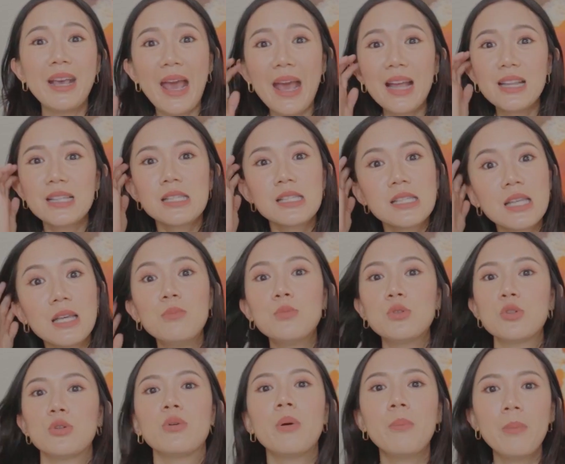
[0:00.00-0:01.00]
can't seem
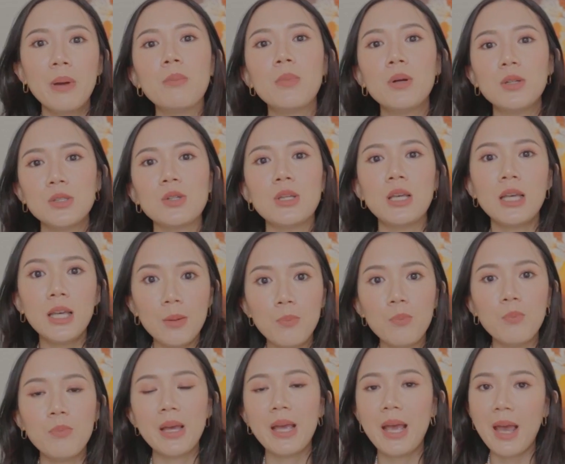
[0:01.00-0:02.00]
to remember to keep
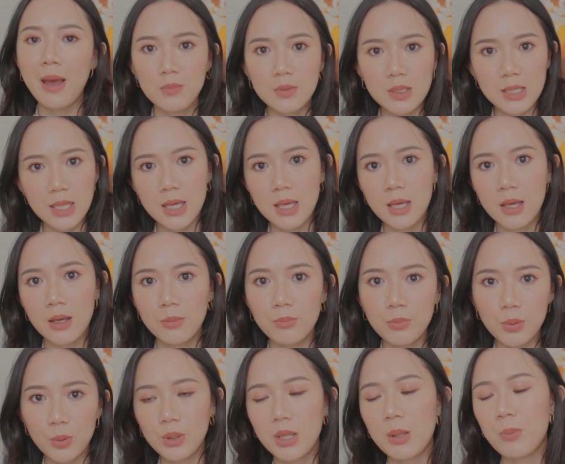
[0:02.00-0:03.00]
my empty
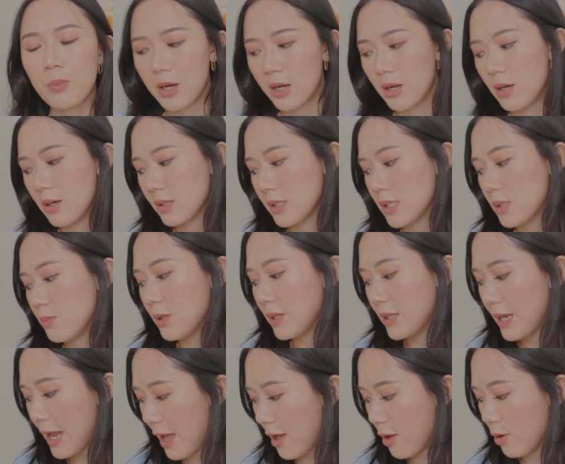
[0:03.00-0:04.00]
beauty products. But
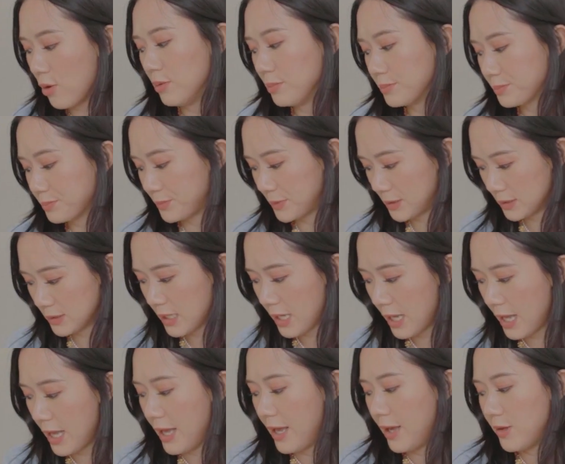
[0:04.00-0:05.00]
now,
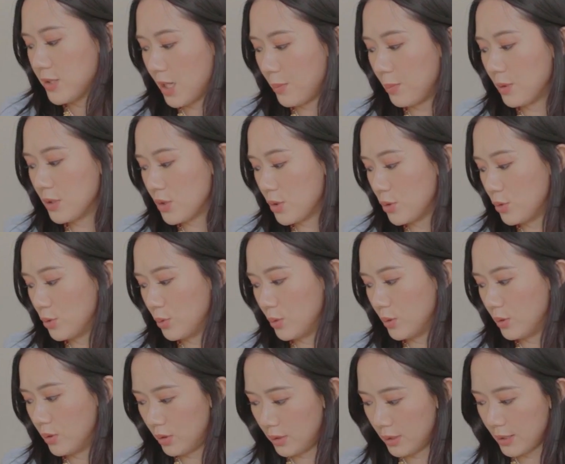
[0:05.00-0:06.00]
able
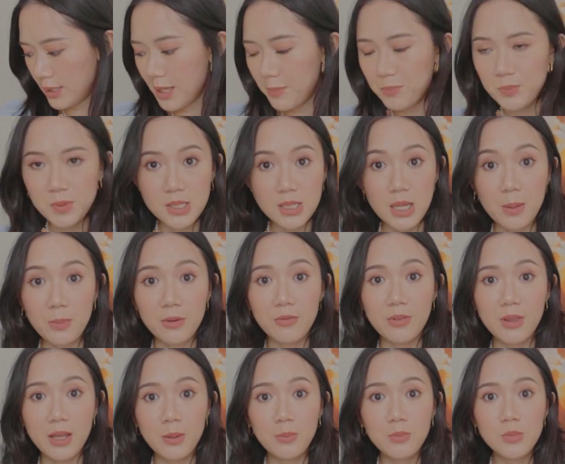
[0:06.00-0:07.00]
to keep some of
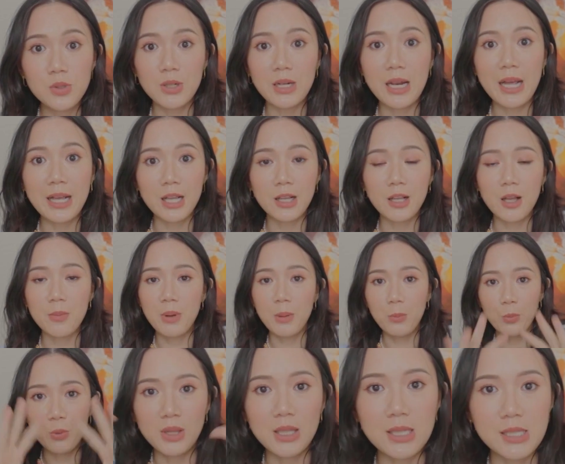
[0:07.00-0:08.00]
them so that I can come
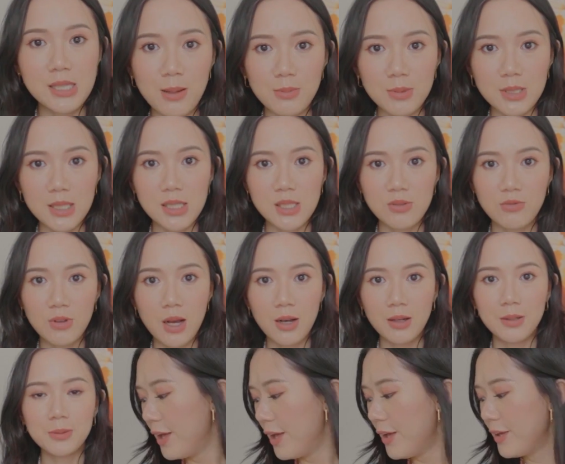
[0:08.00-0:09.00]
up with this Empties vlog.
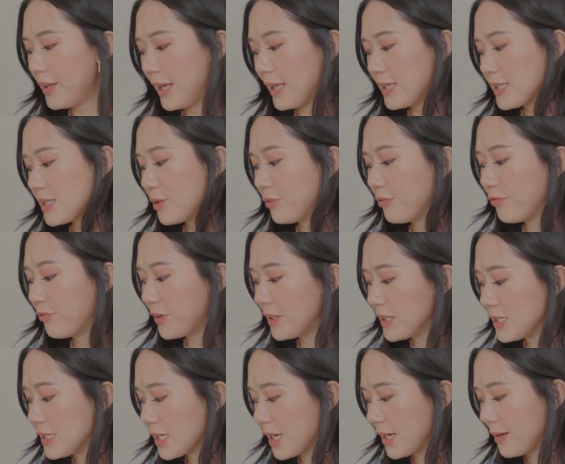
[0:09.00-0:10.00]
Okay, so
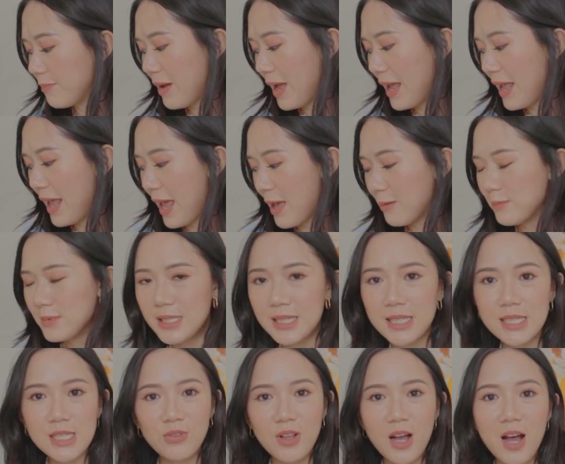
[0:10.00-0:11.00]
first on my
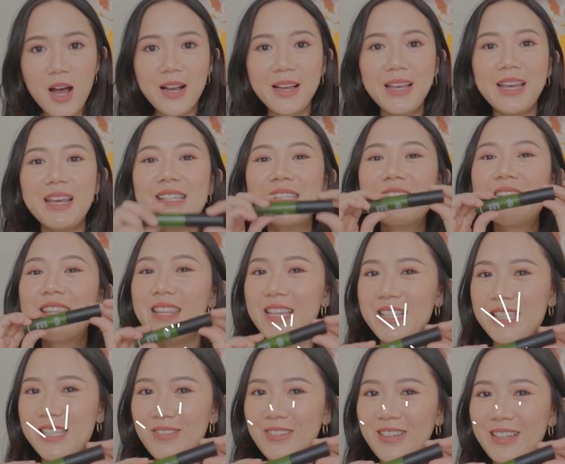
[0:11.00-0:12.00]
Empties vlog is
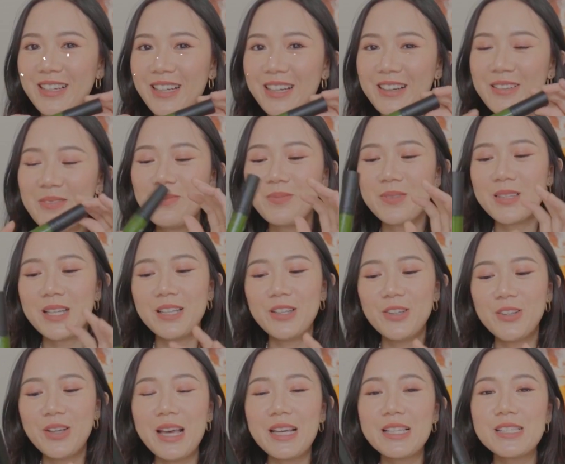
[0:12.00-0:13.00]
this one.
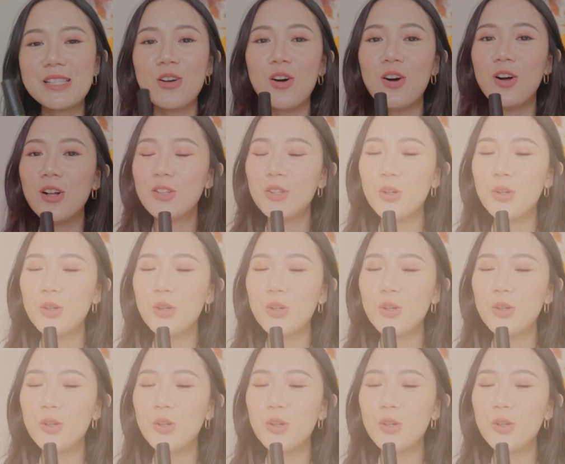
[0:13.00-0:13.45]
You guys all